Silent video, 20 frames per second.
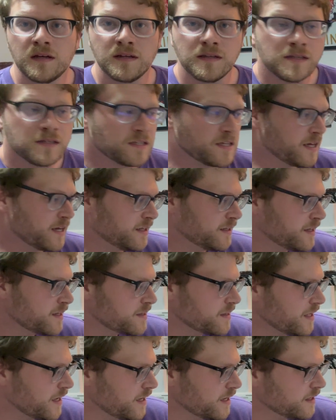So yeah, I
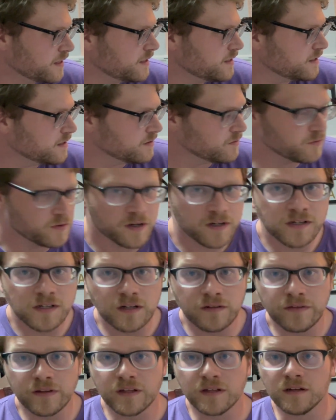like that version
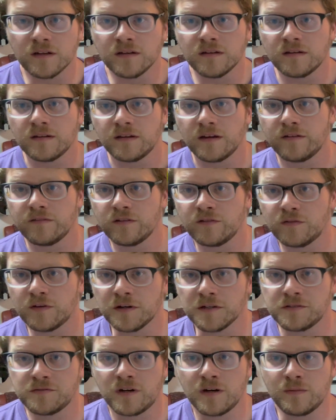of the
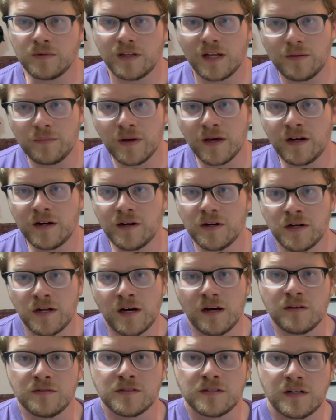verse drum a lot better.
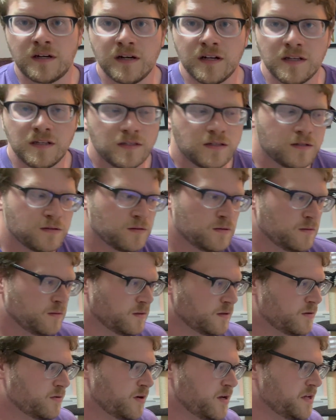Now I've started to
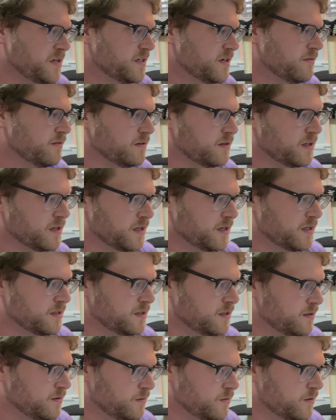arrange everything
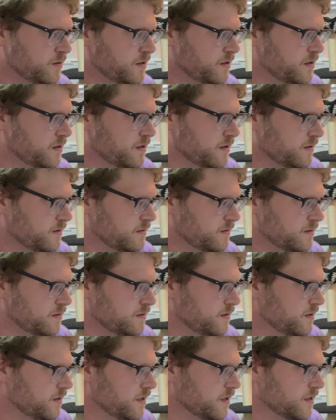the order
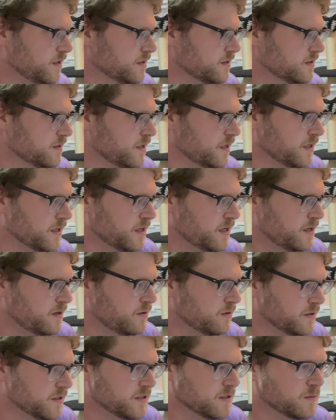that it's going to go,
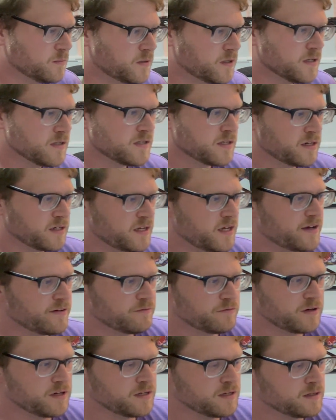at least the parts that I
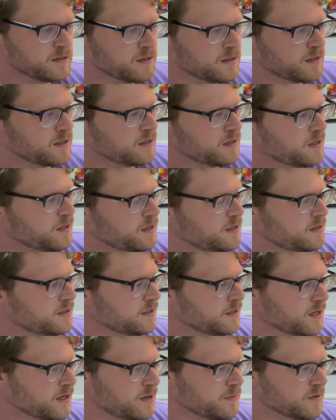have written.
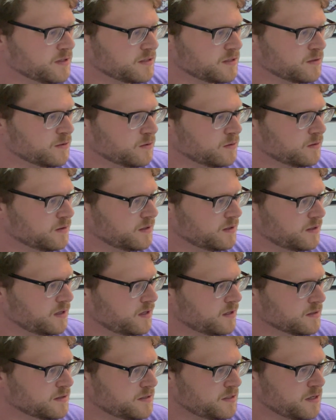And so
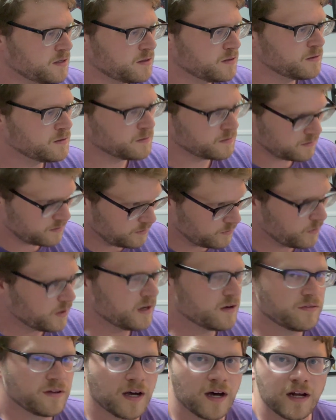I'll show what
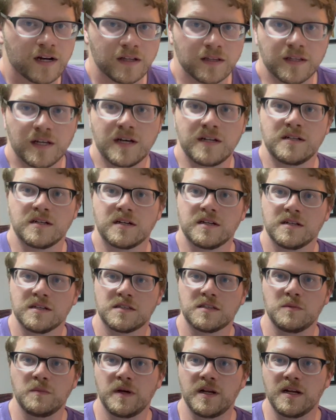I've got in Logic in
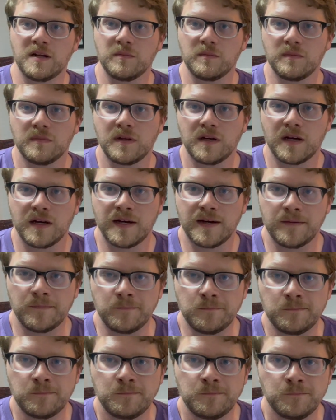just a minute.
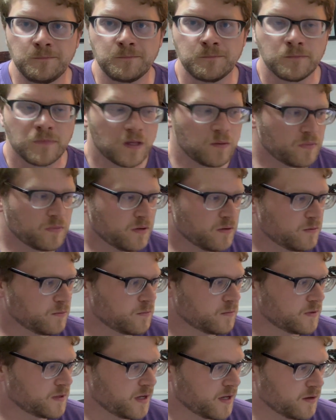But
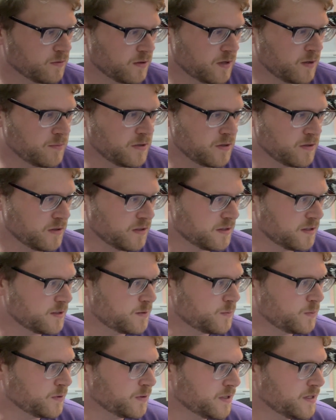kind of what I'm doing at this
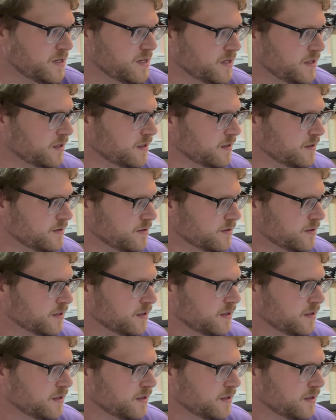point is